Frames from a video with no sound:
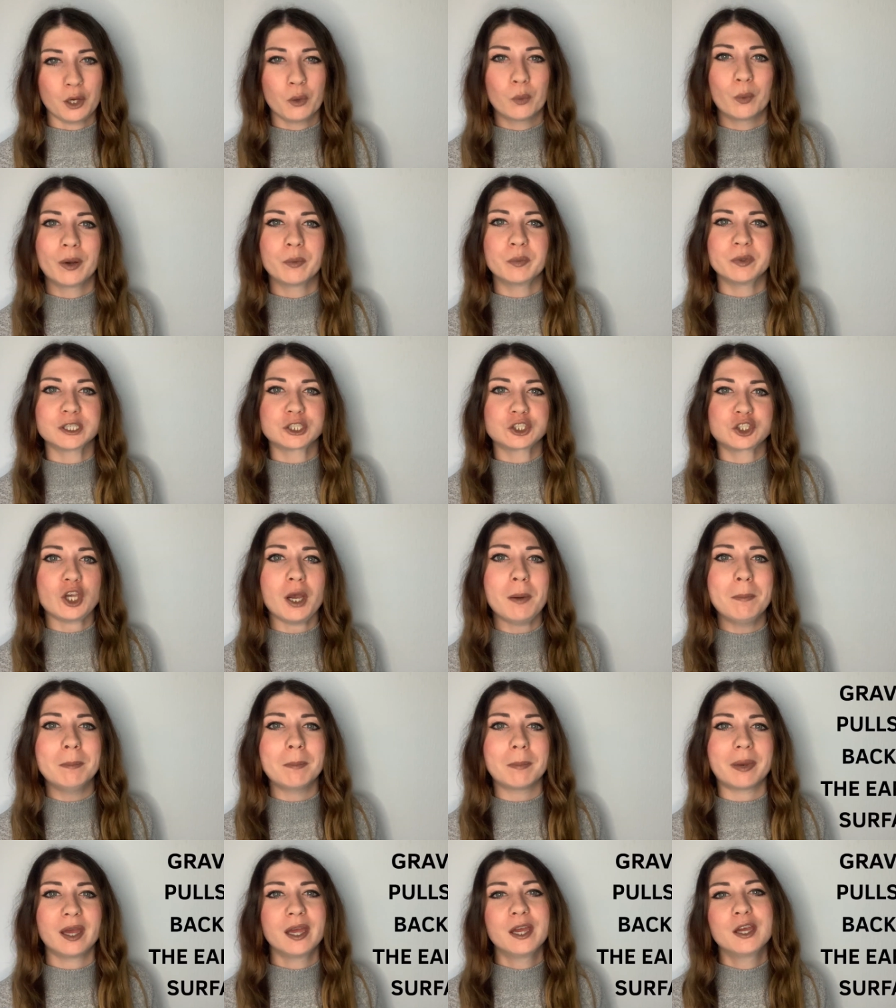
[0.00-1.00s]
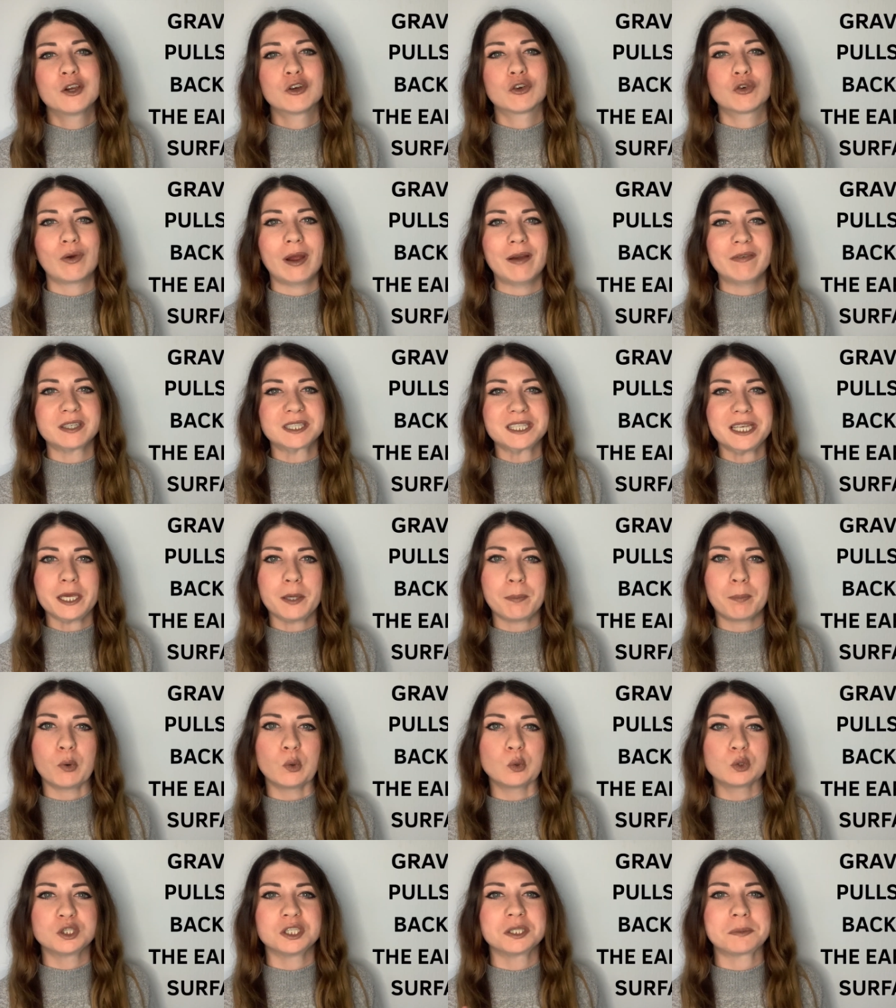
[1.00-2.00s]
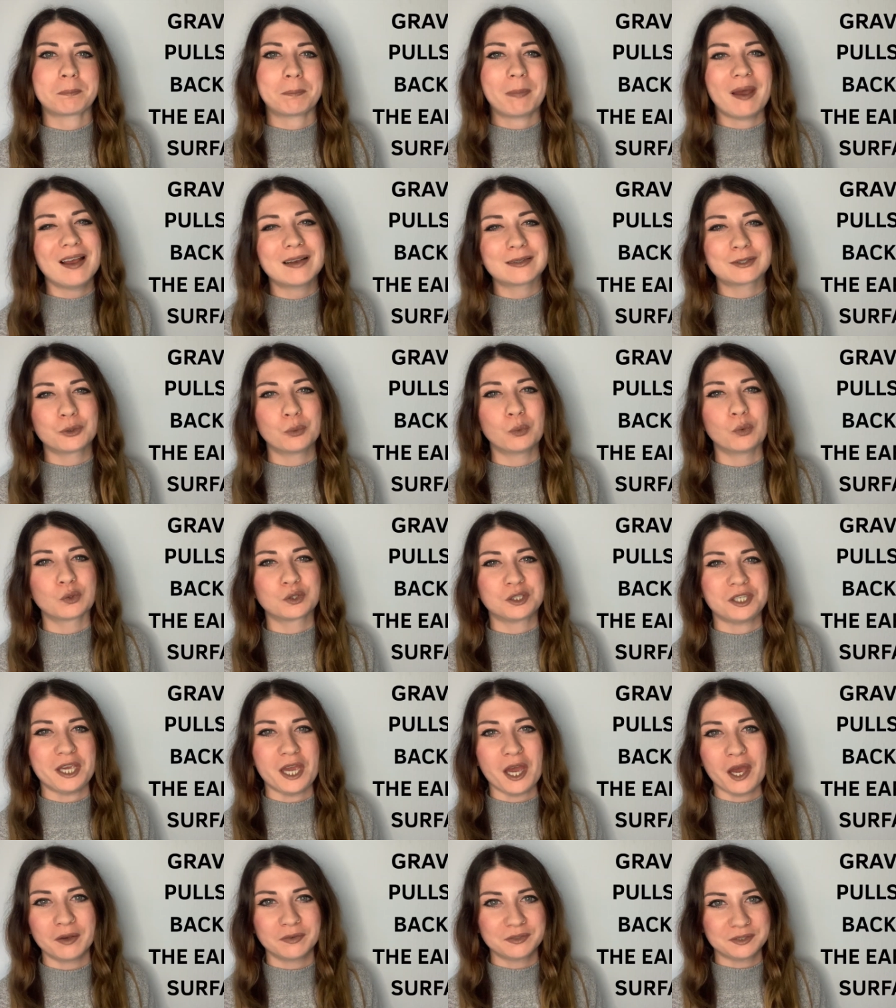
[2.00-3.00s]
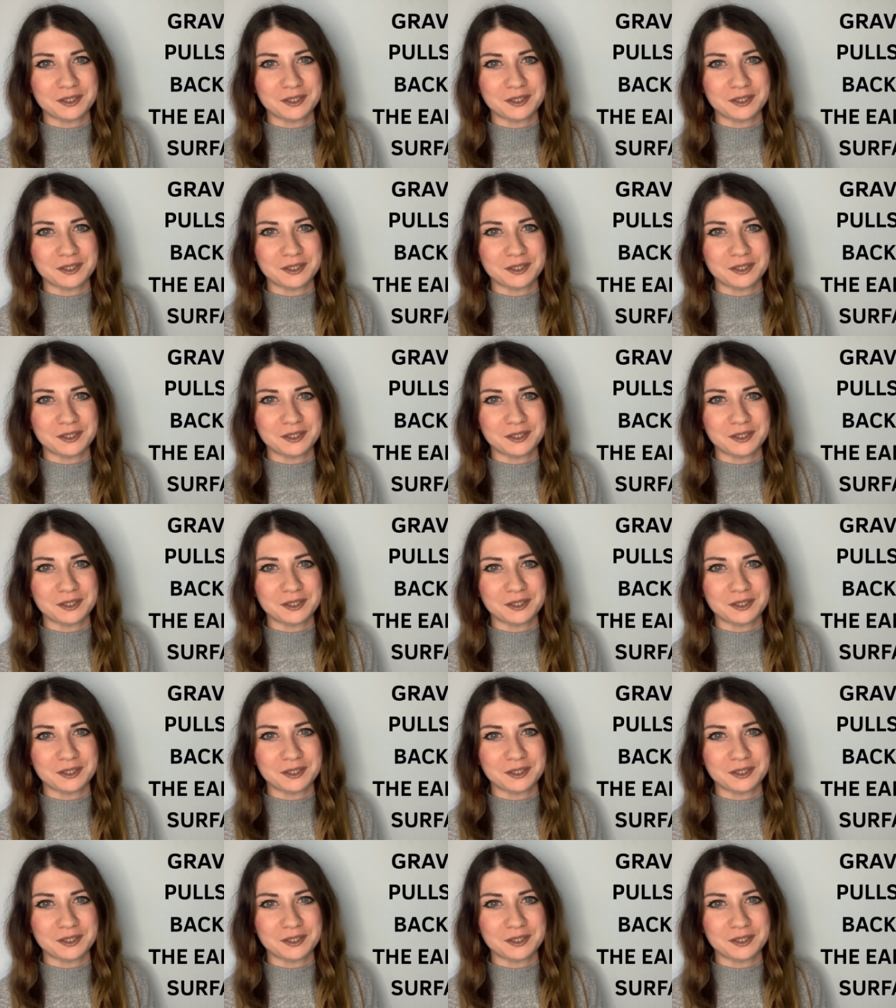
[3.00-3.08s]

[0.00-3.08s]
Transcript: When we jump, gravity pulls us back towards the Earth's